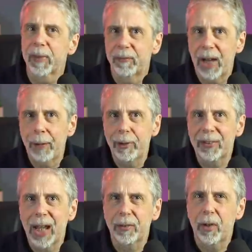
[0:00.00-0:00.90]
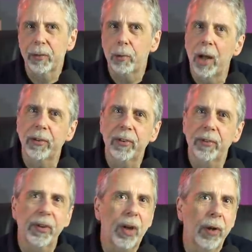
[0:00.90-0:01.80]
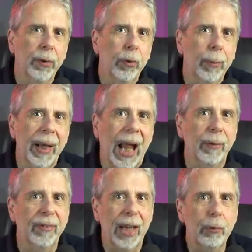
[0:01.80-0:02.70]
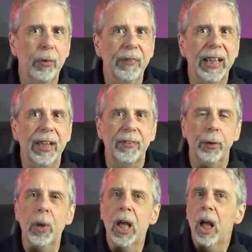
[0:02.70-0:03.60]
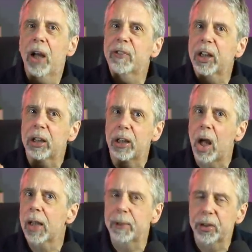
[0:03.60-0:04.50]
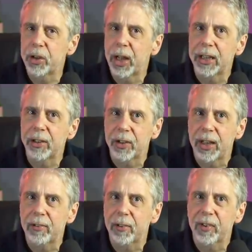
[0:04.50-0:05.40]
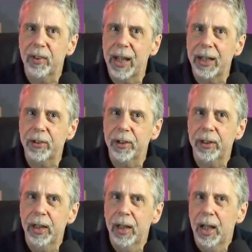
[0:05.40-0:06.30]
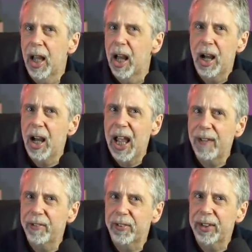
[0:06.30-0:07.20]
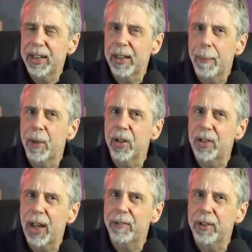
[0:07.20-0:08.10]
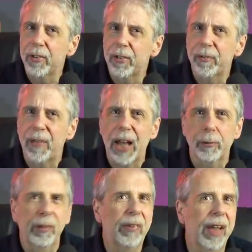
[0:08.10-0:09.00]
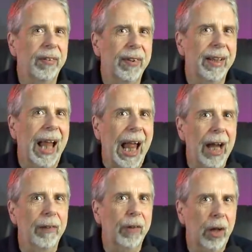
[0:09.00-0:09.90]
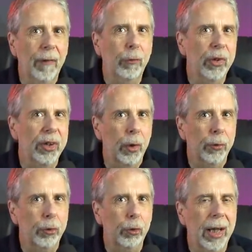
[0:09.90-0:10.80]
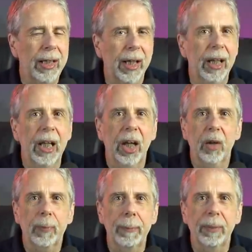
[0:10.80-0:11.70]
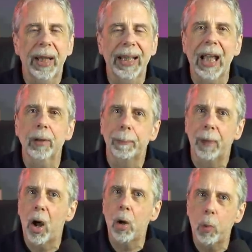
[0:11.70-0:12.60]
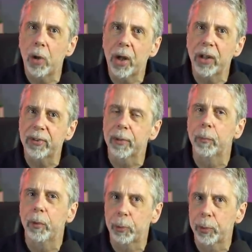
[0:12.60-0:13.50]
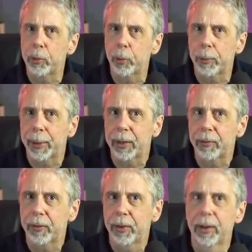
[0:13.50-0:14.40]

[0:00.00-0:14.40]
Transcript: Various outside writers have done articles about how central the issue of climate change is to this election. I haven't seen much evidence of that reflected in how the coverage in Australia has been playing out, bar one item, which we'll talk about.